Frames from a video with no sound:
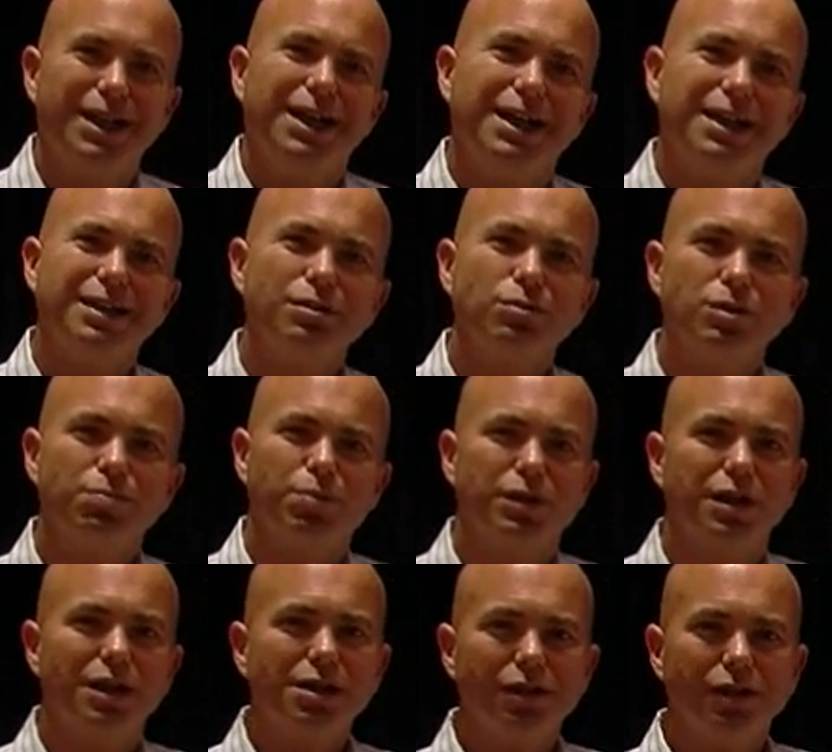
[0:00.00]
And this was
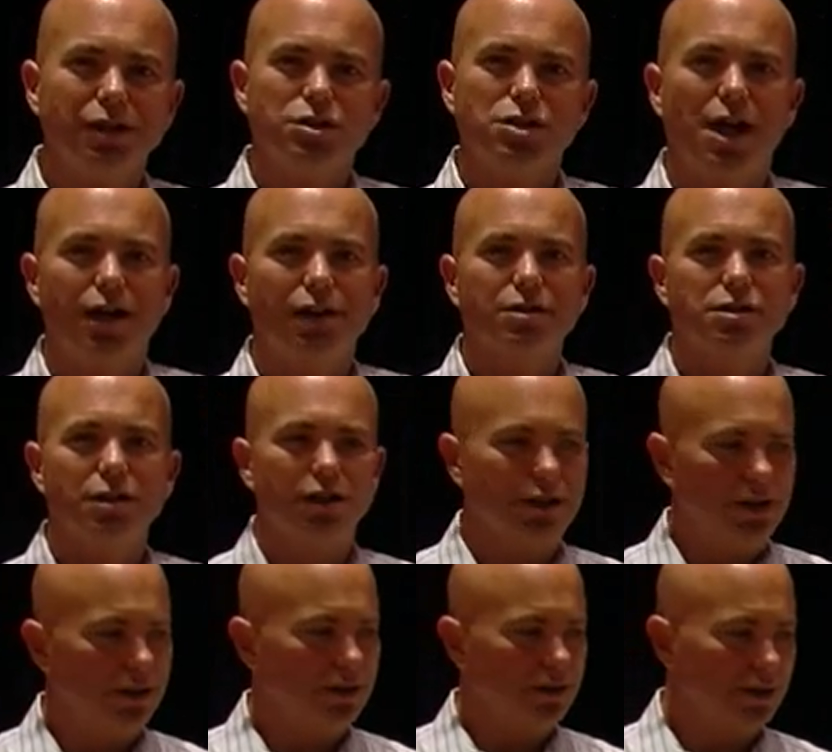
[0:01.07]
particularly challenging
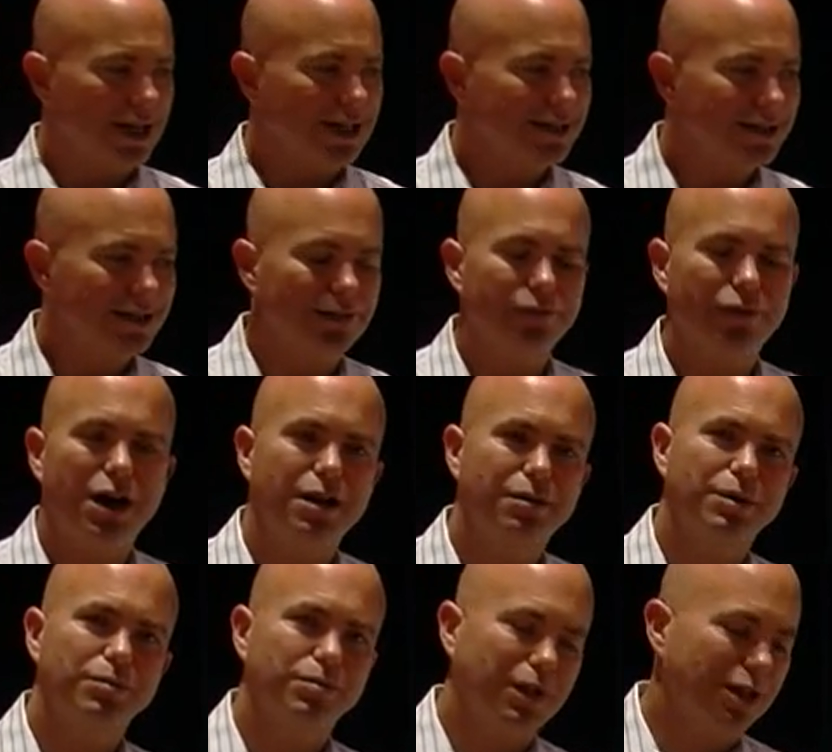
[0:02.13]
in the legacy
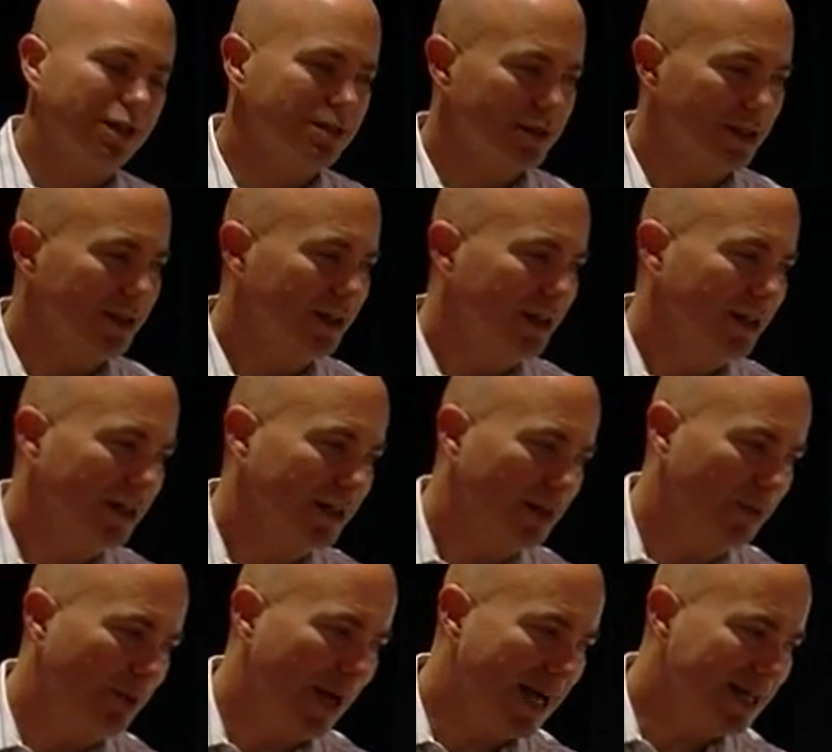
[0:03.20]
environment because the
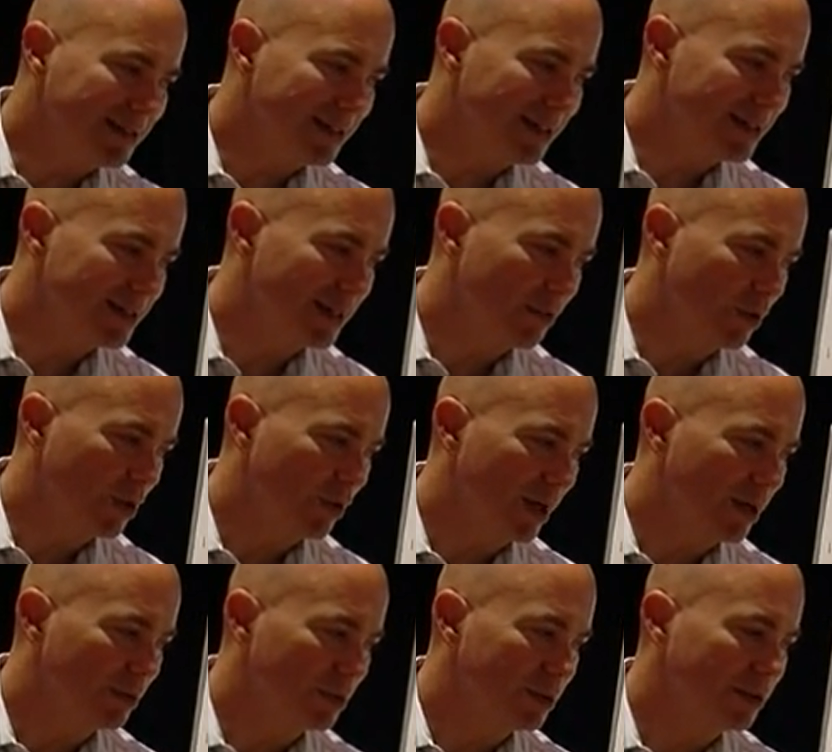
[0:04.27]
capacities that we were
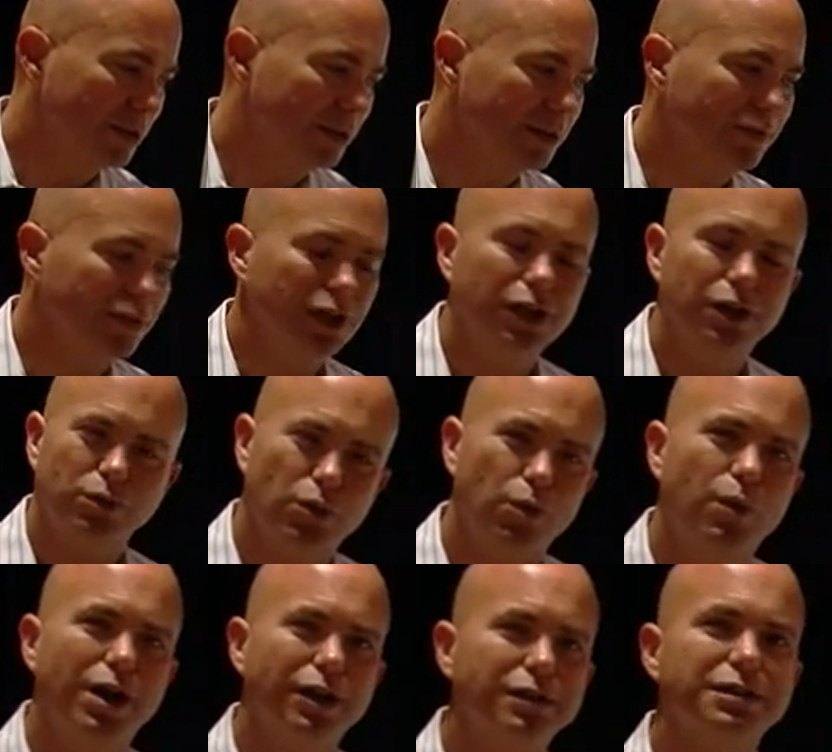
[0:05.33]
able to deliver here were
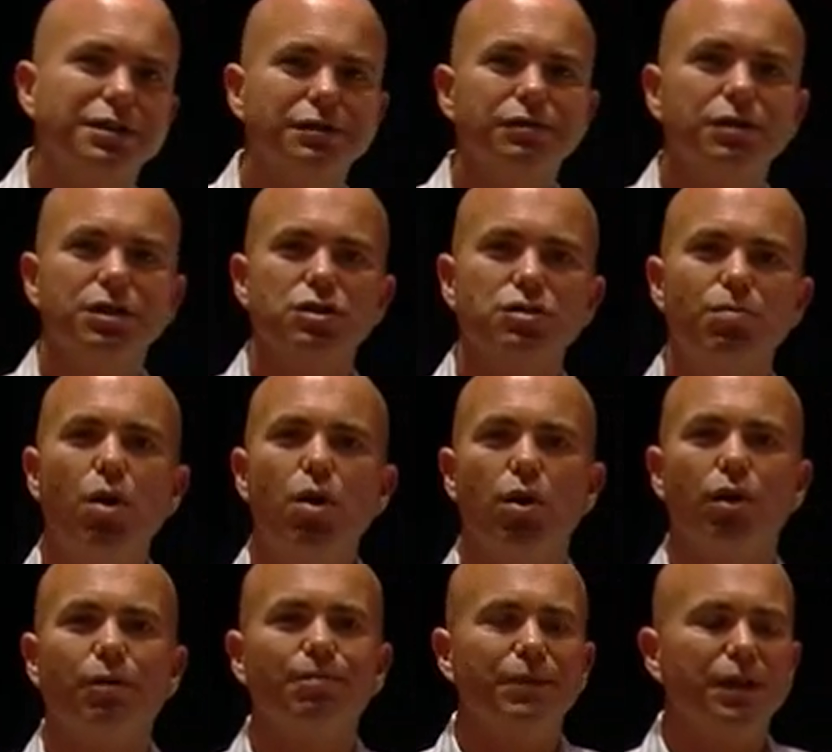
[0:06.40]
relatively
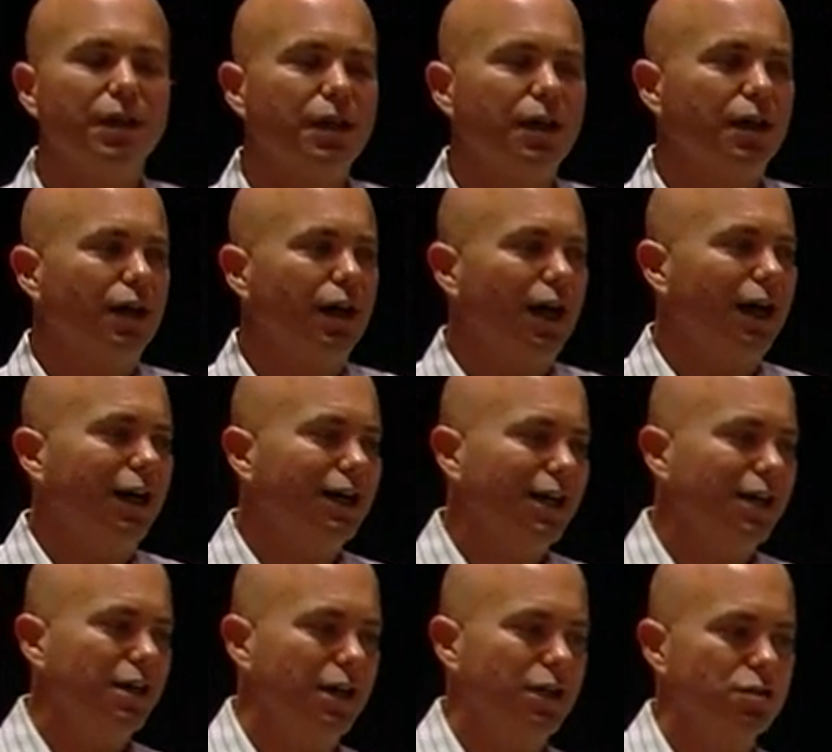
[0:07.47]
small. Uh,
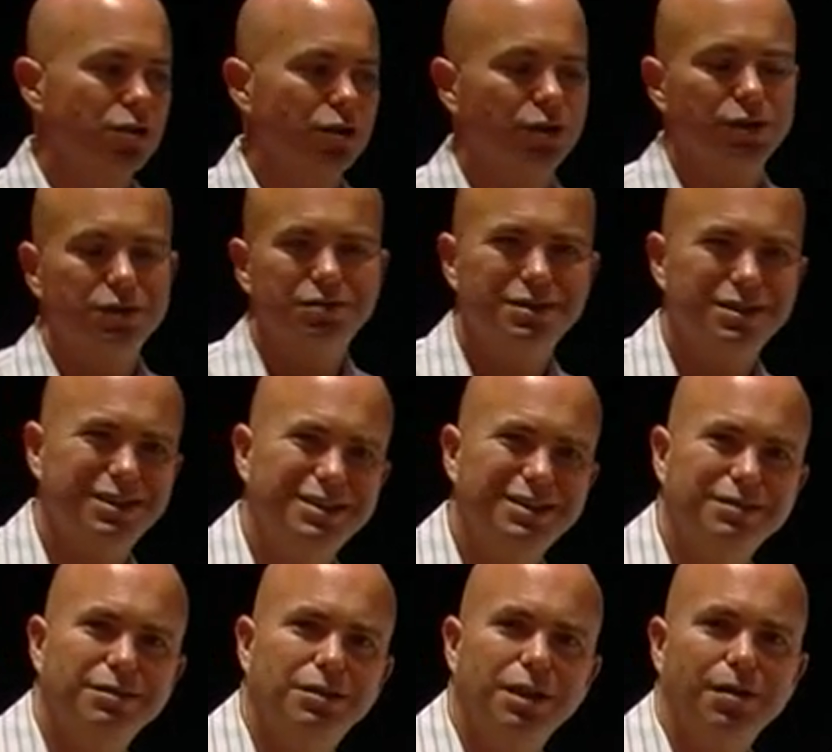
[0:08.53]
and, and, so
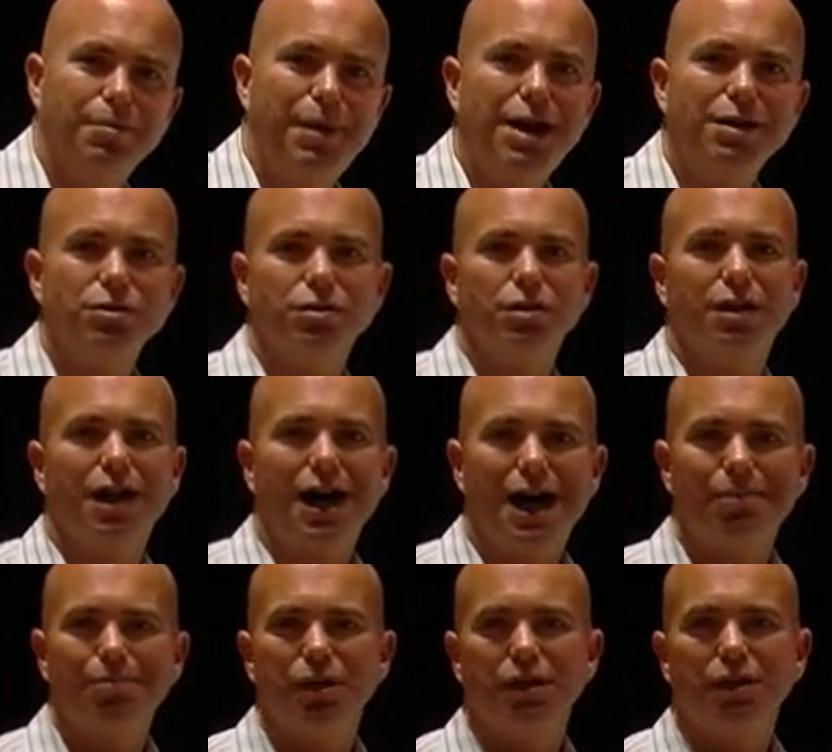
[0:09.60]
the amount you could
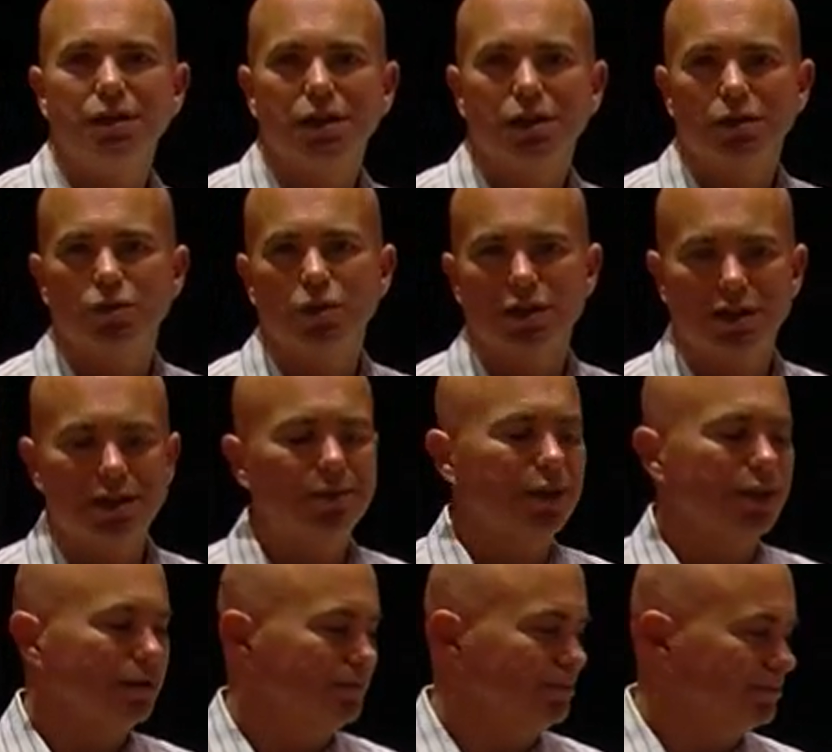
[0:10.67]
copy was limited.